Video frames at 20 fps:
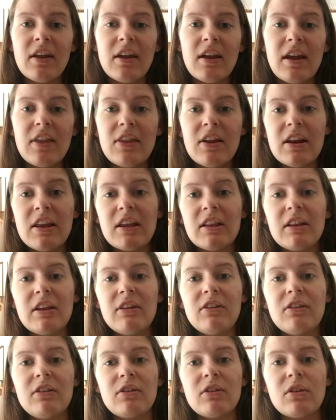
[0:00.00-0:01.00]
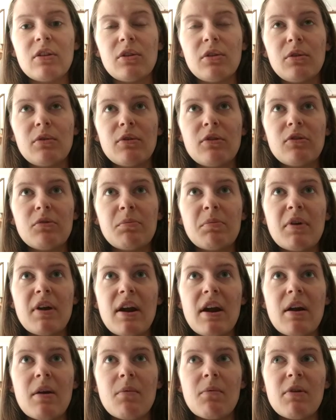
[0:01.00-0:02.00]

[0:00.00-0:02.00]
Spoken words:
And then he leads into the Lord's Prayer,